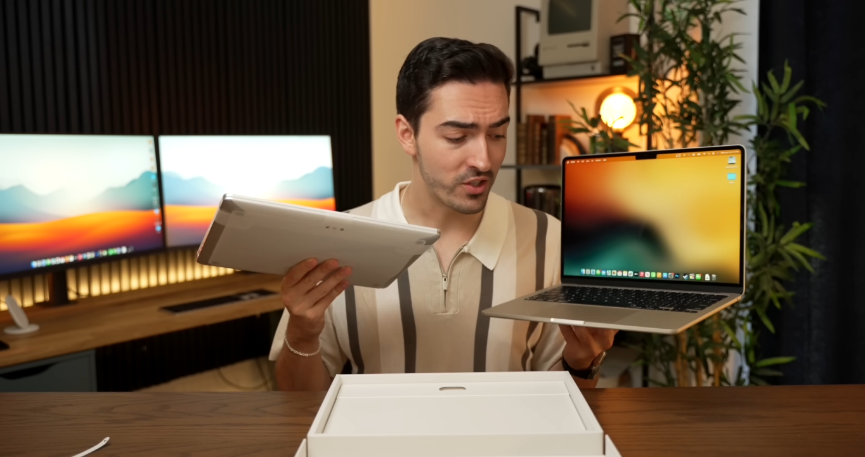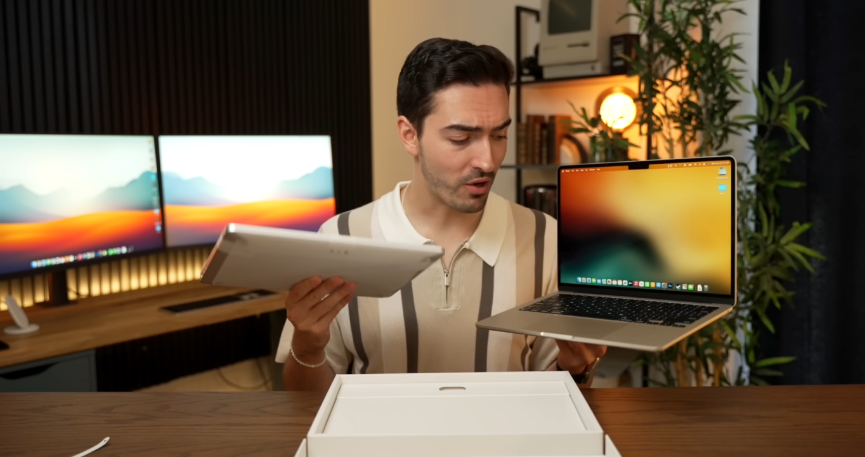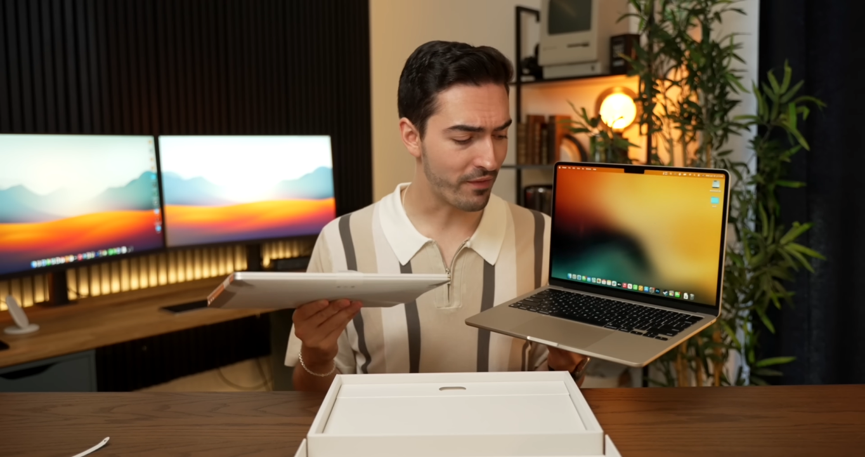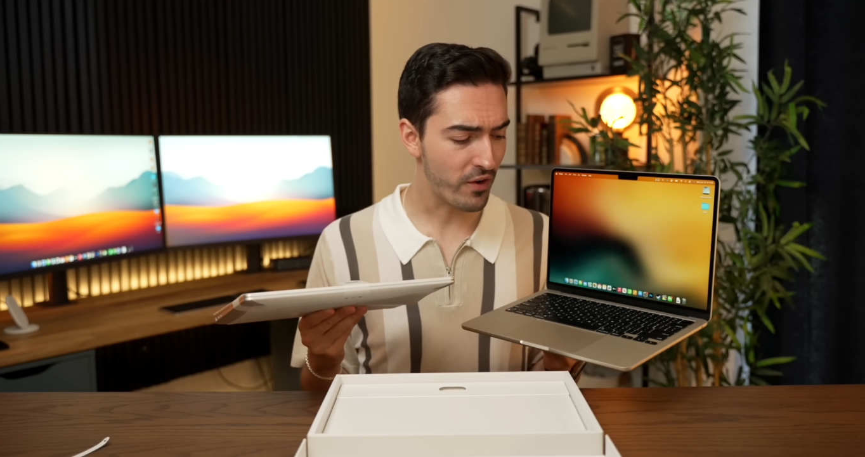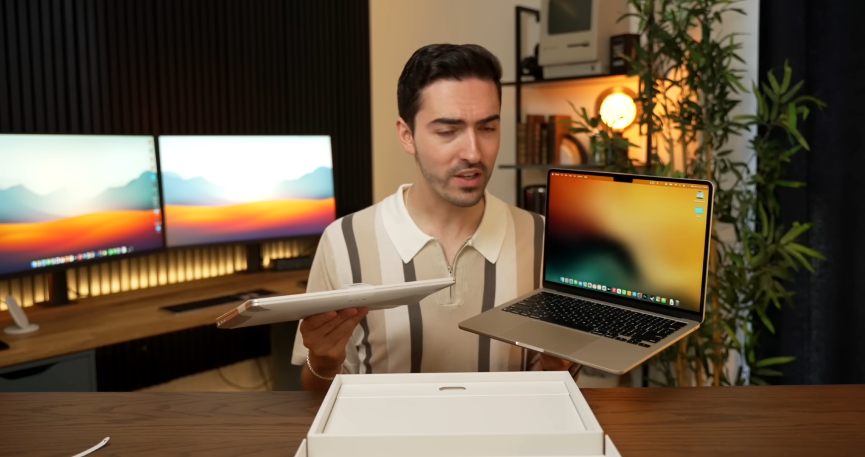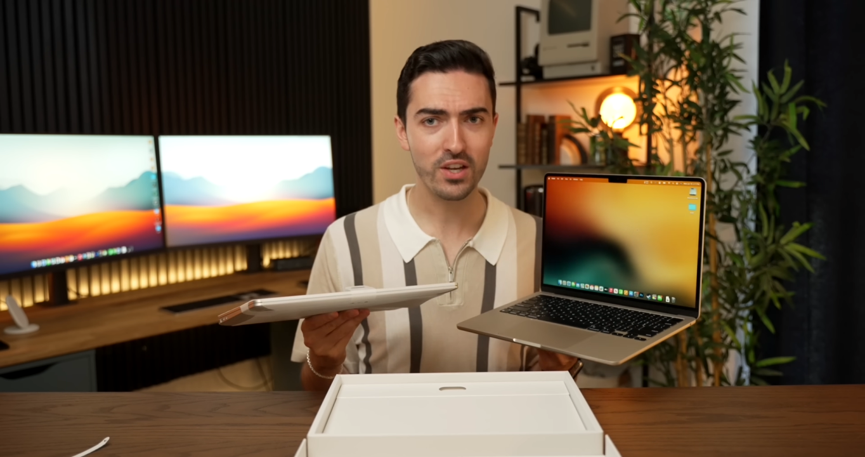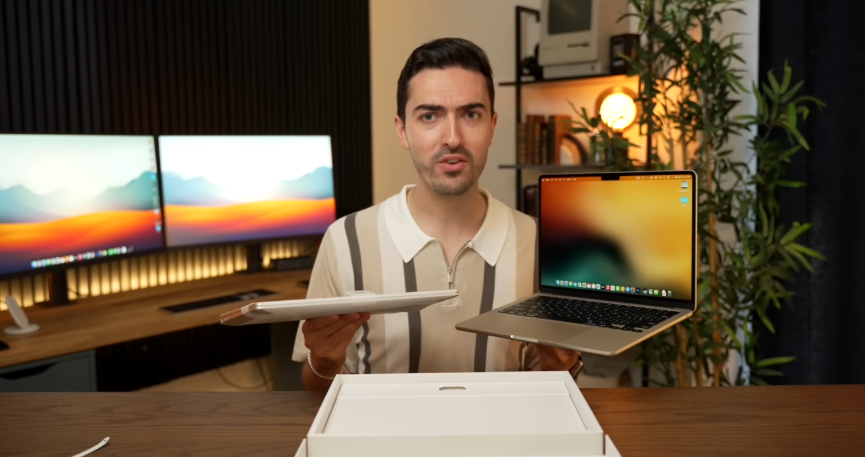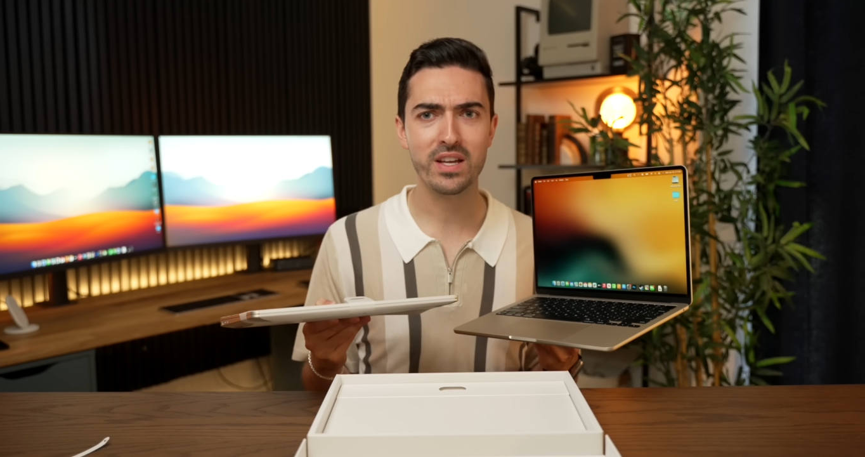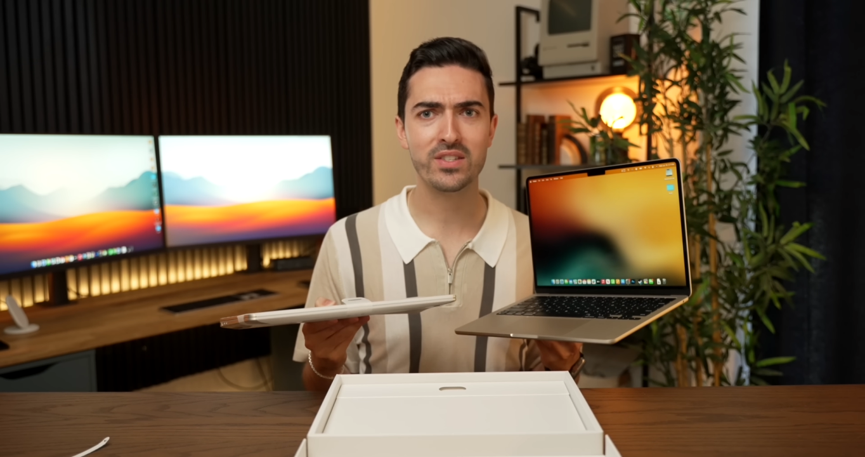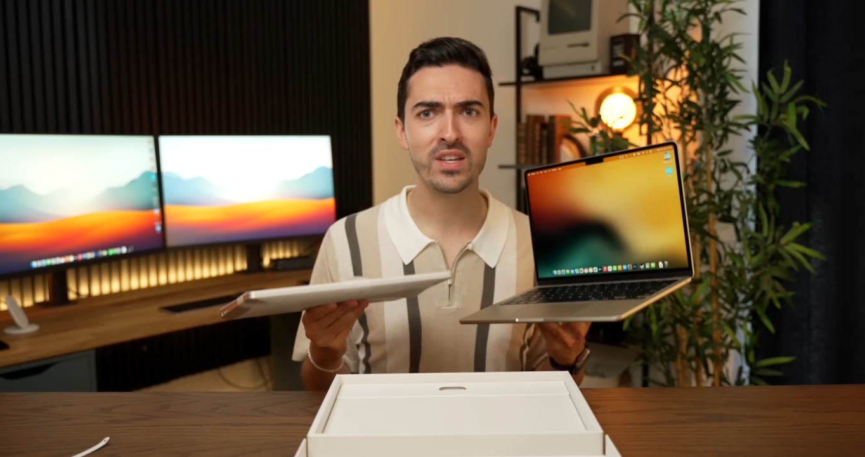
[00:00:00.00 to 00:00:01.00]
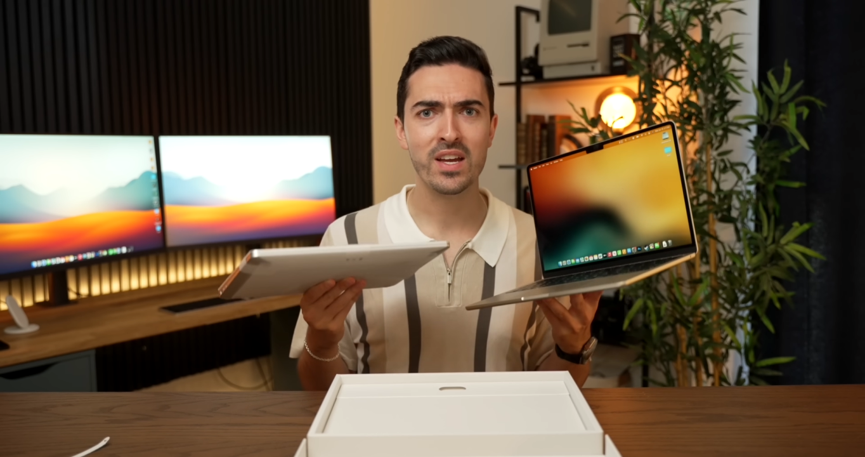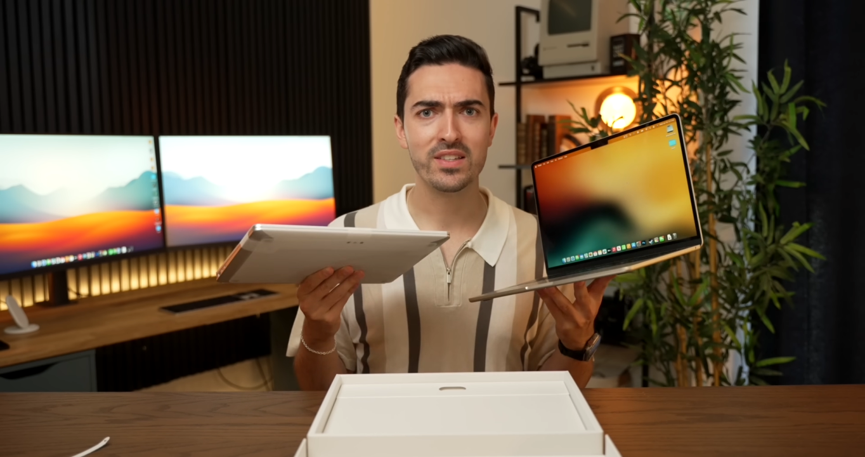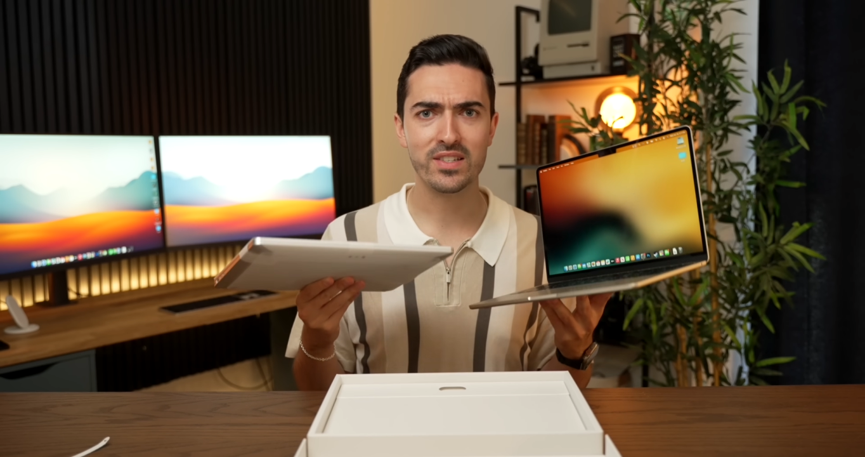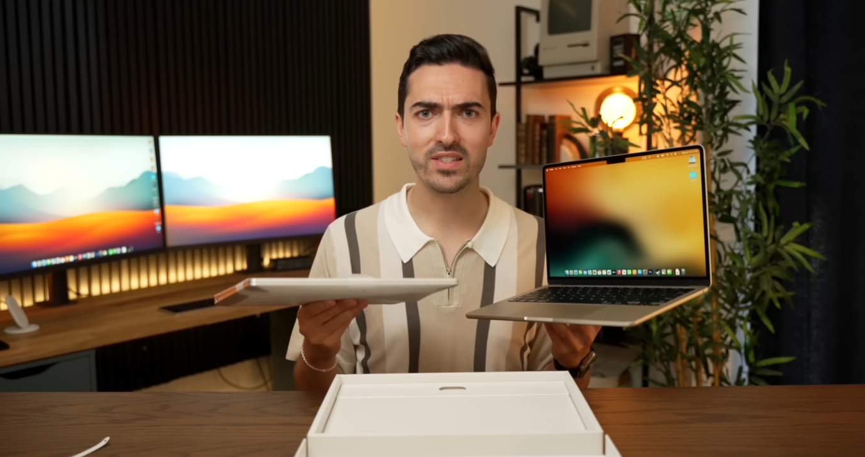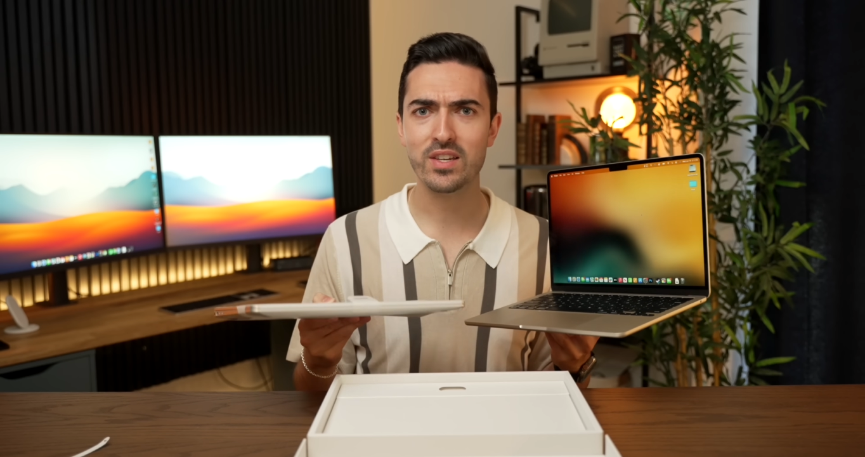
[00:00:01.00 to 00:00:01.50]
So I'm very curious
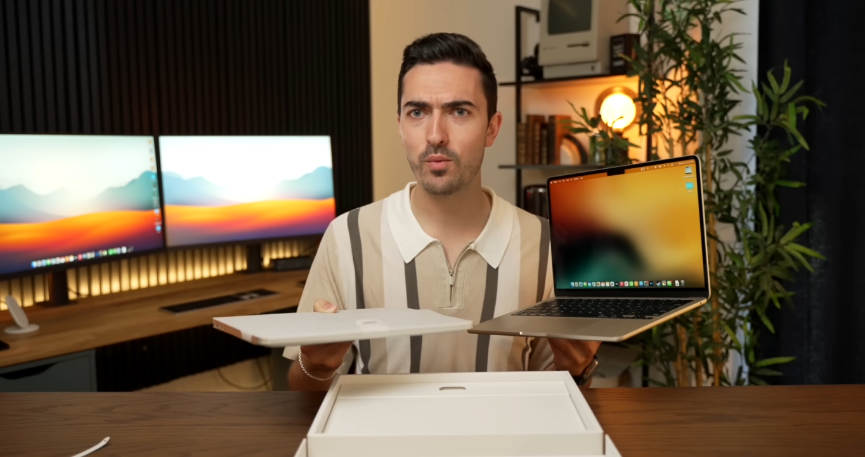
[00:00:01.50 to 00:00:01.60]
to see